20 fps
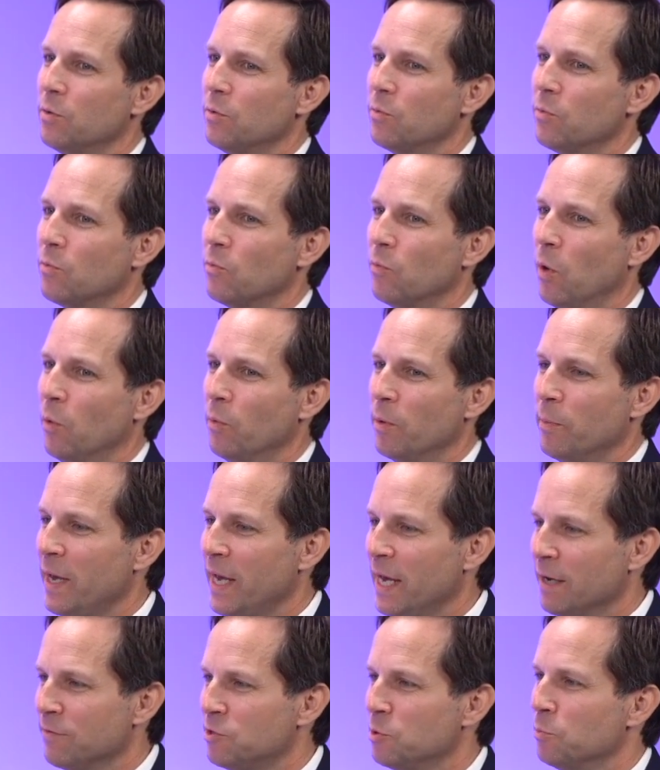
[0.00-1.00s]
while we may
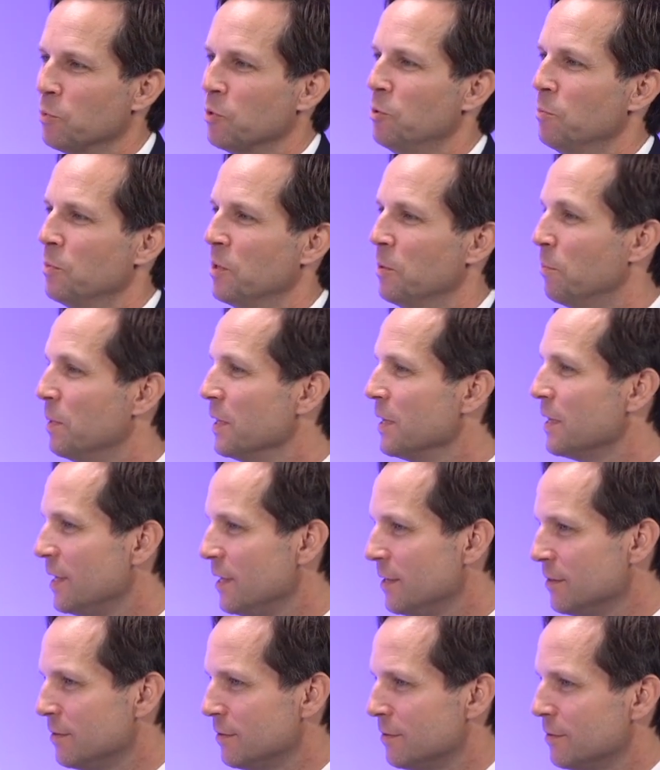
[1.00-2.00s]
have superhuman
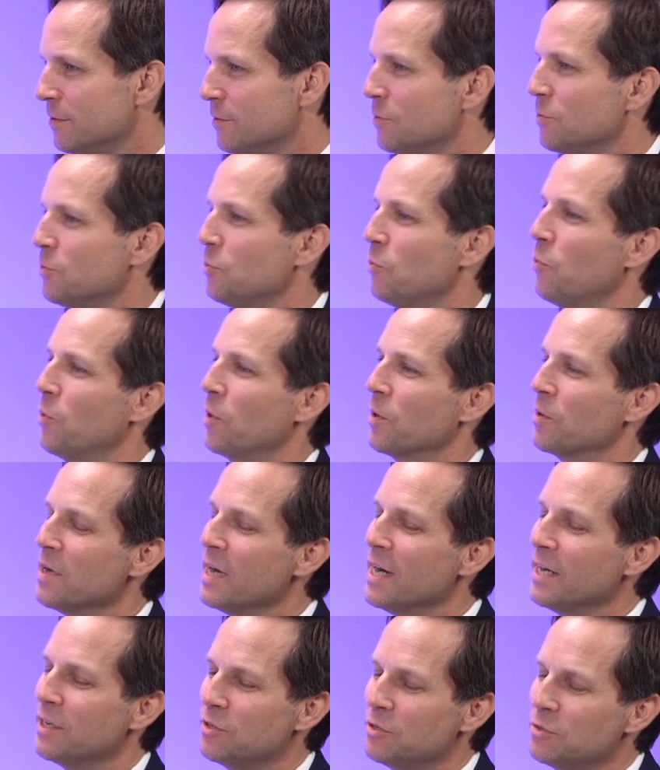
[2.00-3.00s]
abilities, we're
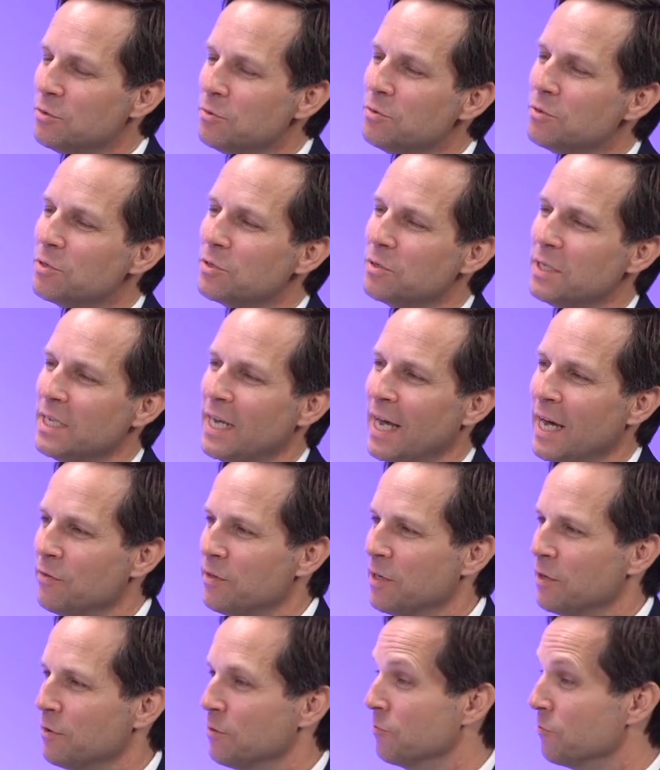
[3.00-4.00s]
not usually
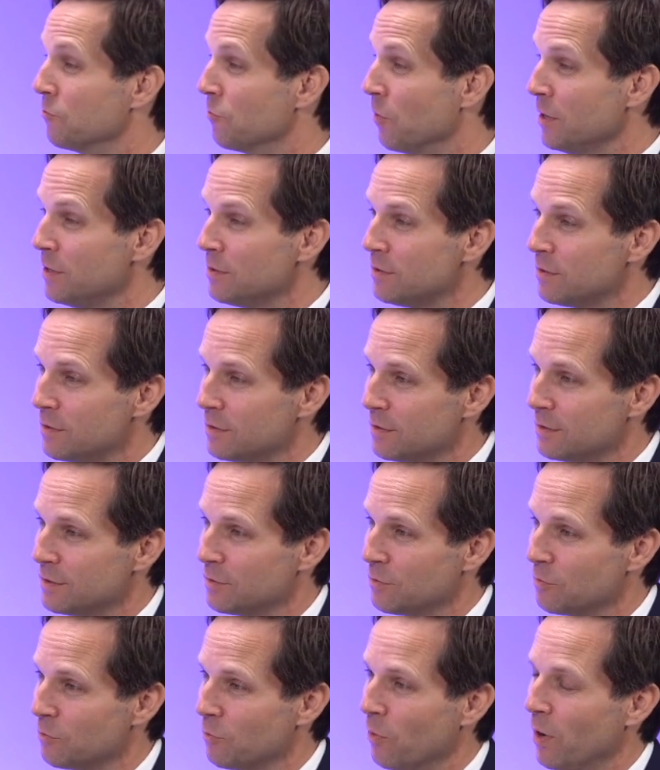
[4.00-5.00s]
out there in front,
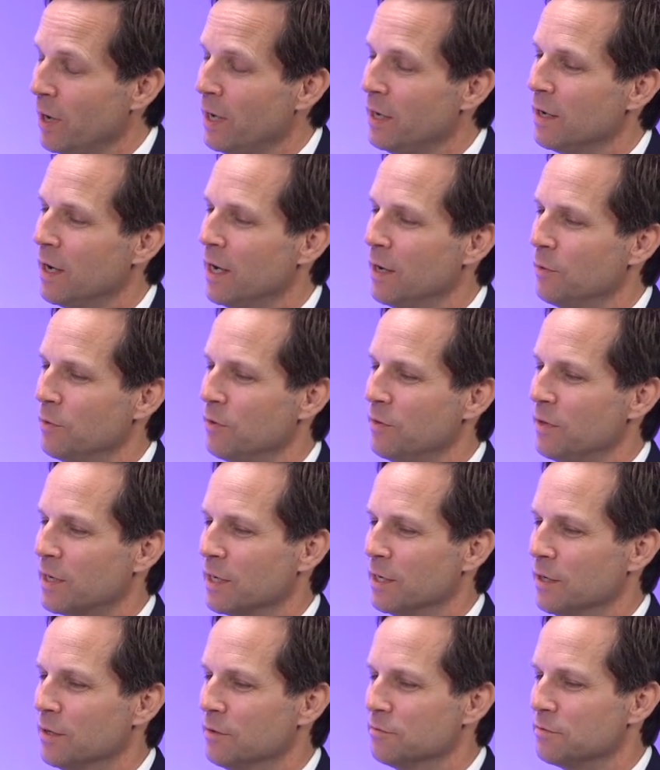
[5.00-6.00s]
mm-hmm. right? I would think
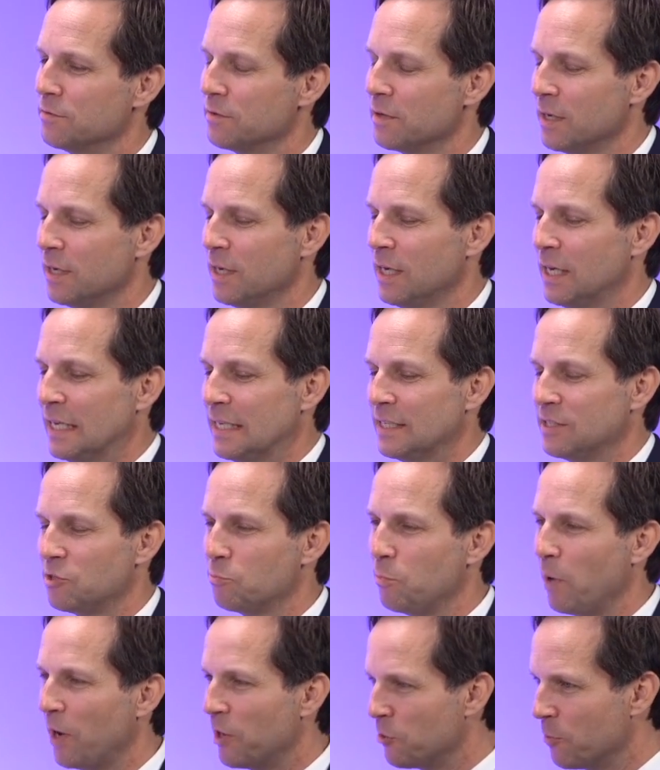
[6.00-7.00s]
of
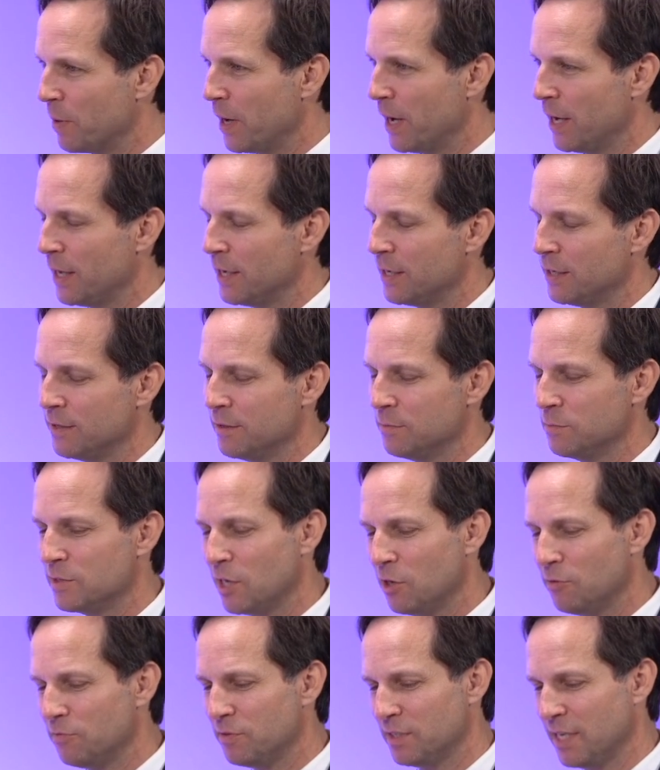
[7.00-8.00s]
Spider-Man
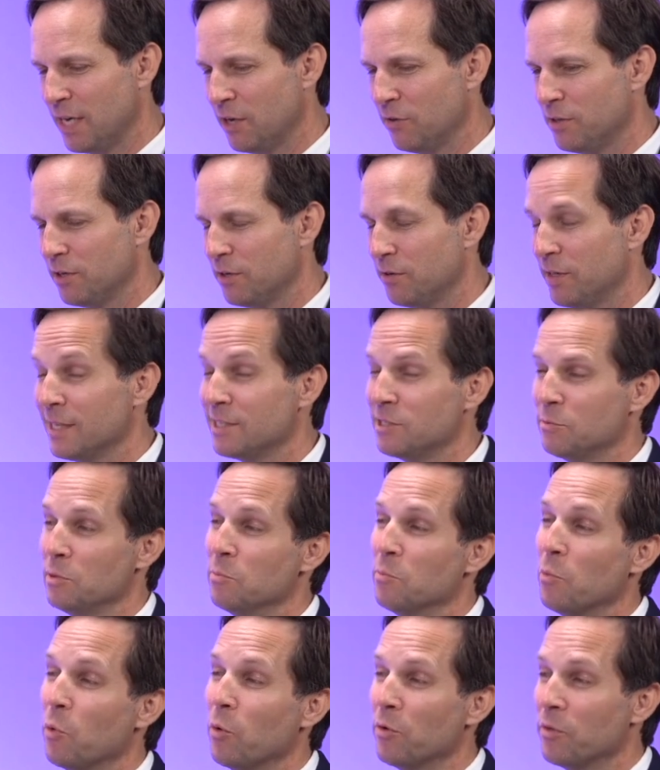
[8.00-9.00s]
himself is out there. That's a
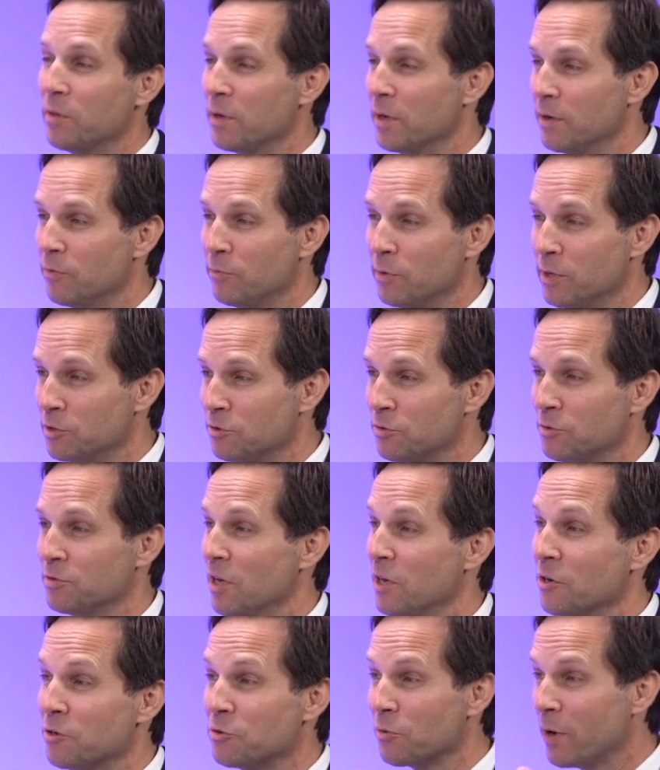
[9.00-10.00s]
bit more the reinsurance
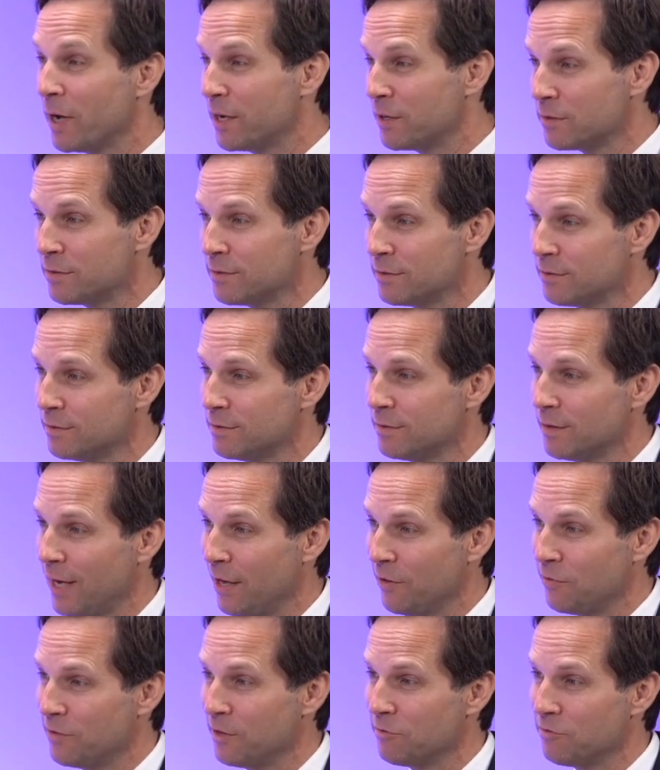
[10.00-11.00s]
underwriter yeah.
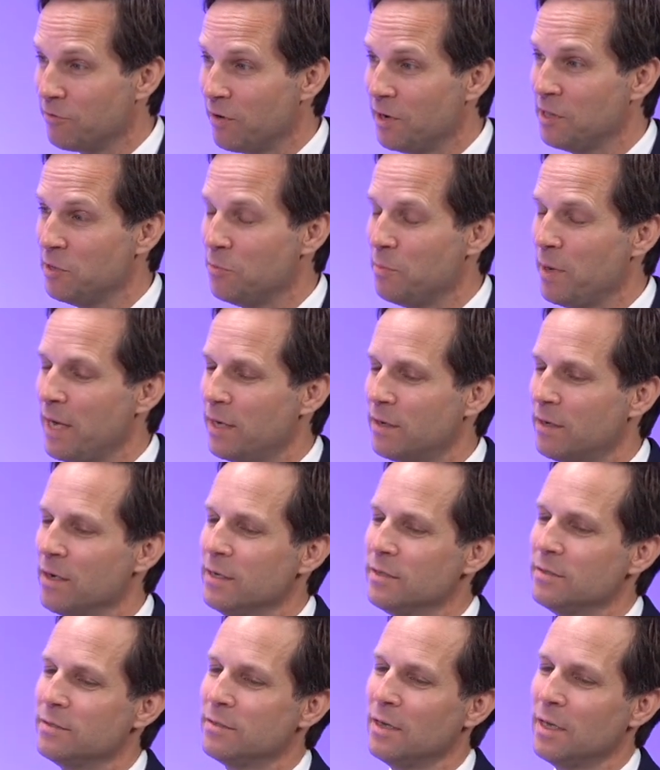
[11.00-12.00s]
out there fighting the bad guys.